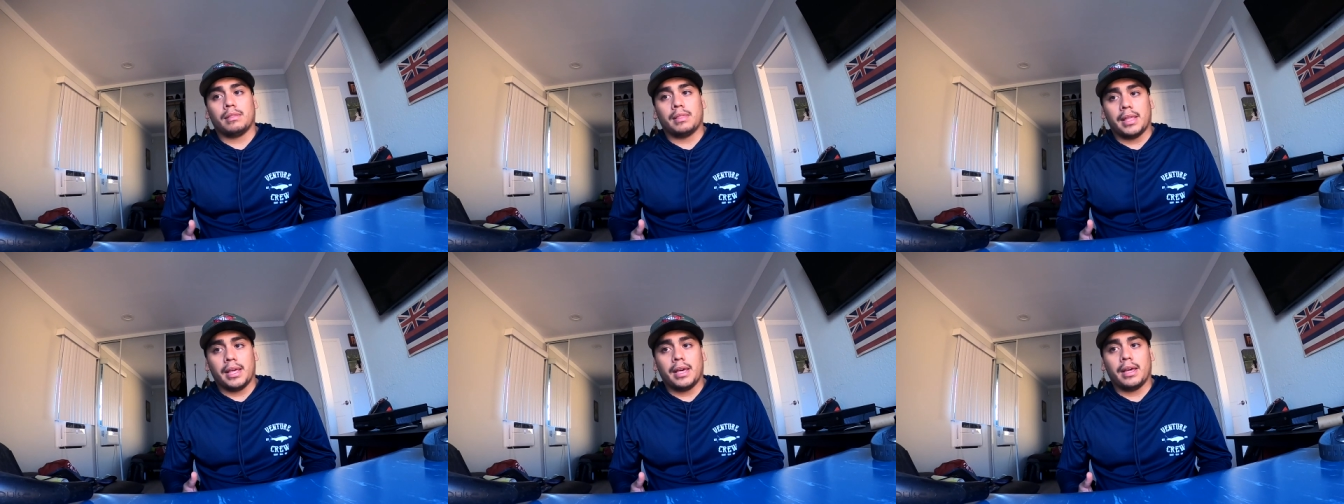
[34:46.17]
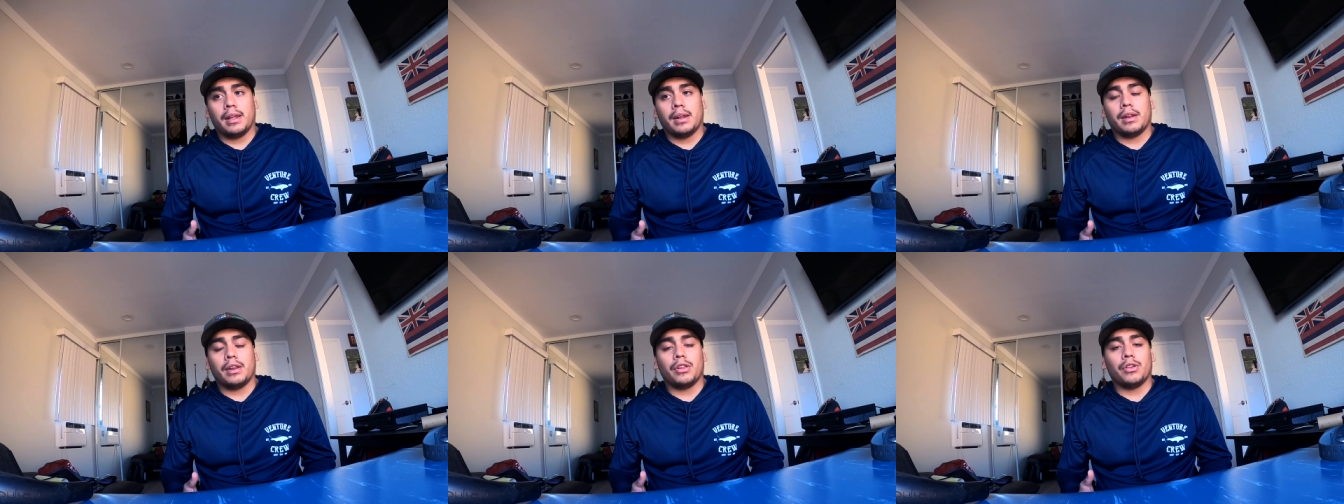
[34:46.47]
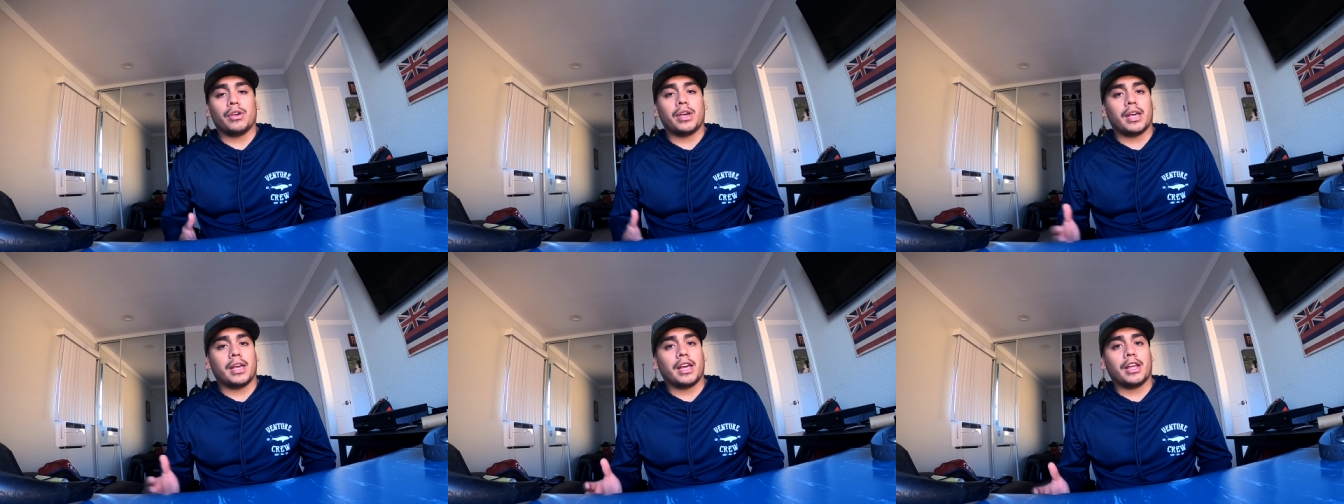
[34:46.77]
then
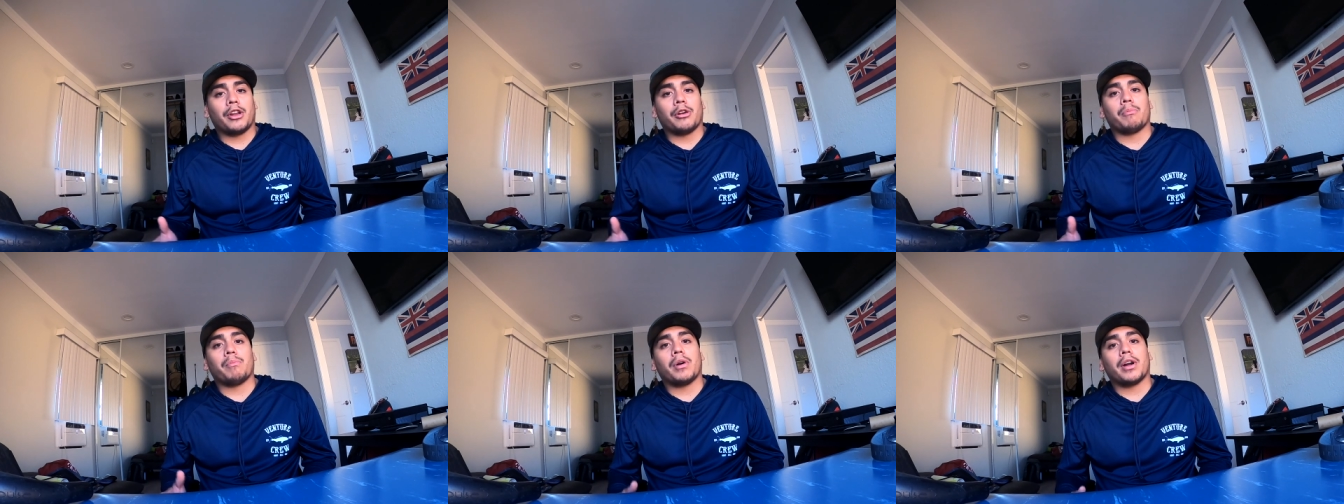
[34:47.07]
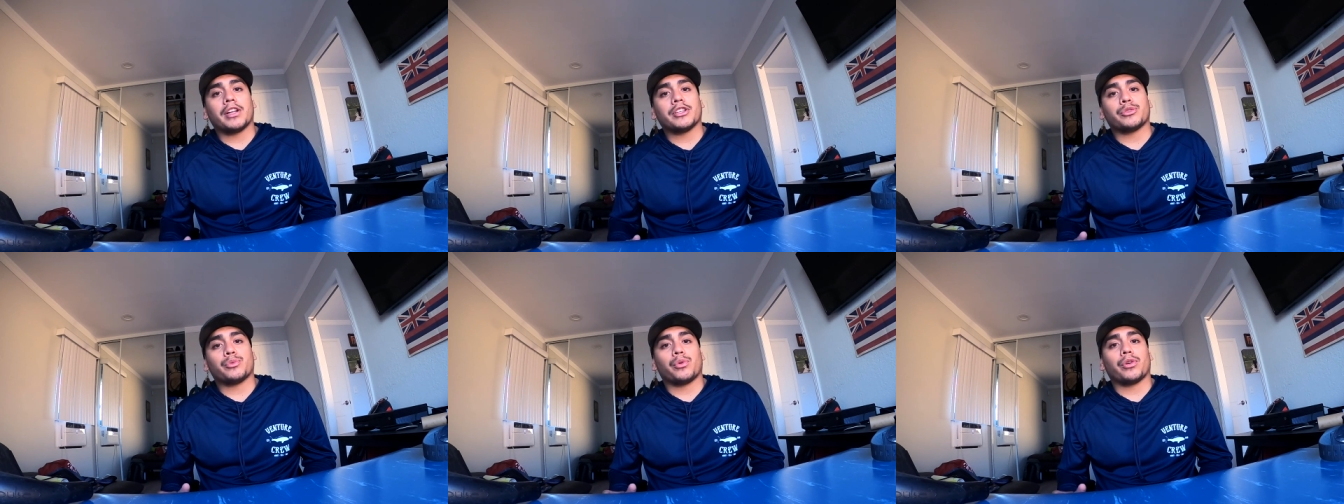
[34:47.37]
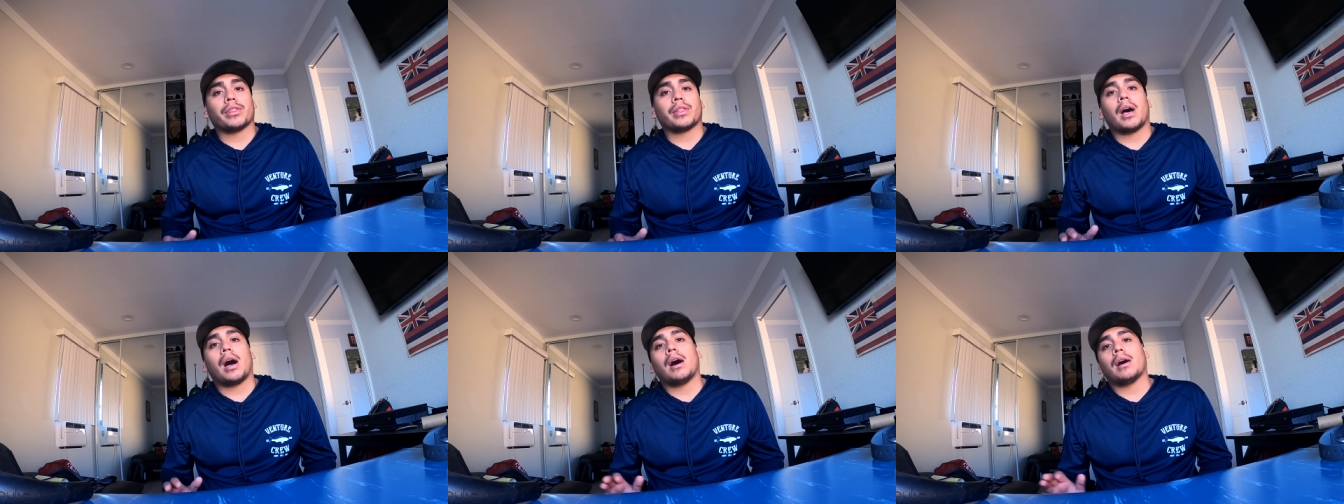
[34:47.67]
you can get your money's
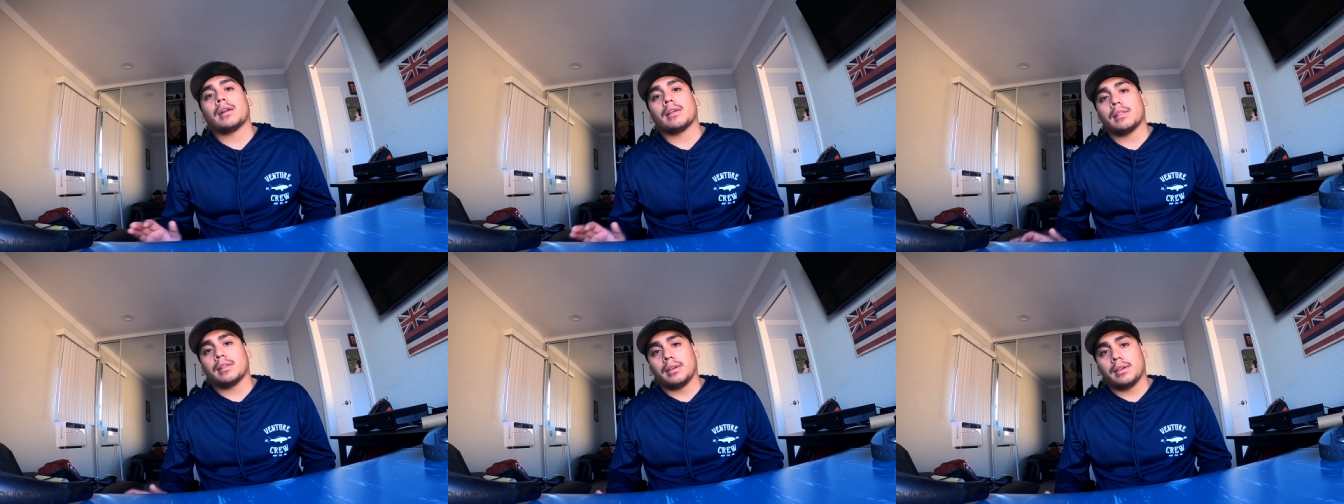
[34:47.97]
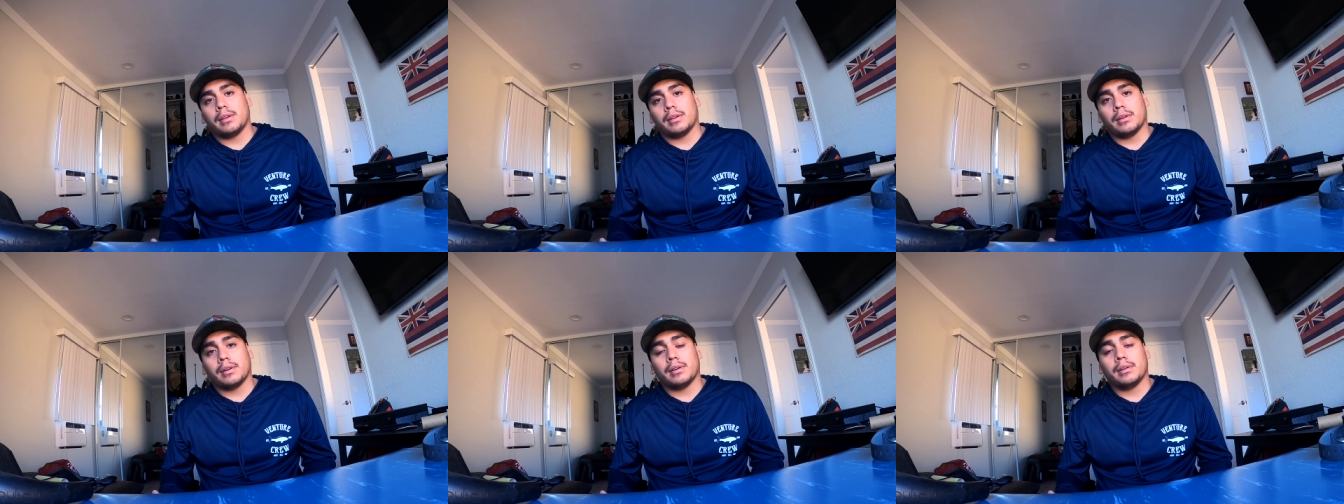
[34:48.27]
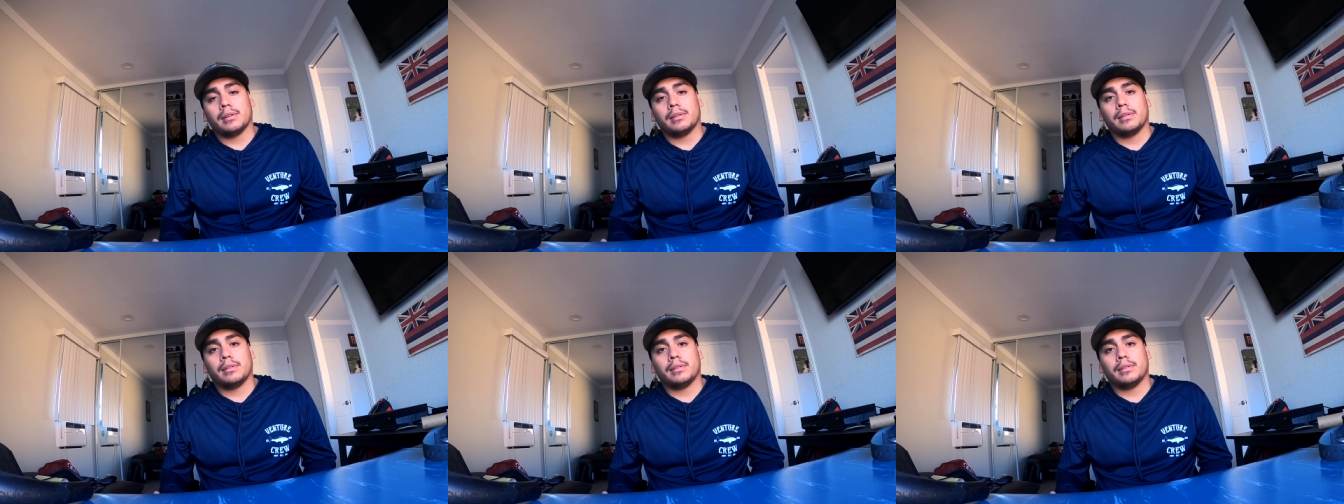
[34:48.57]
worth out of the gear.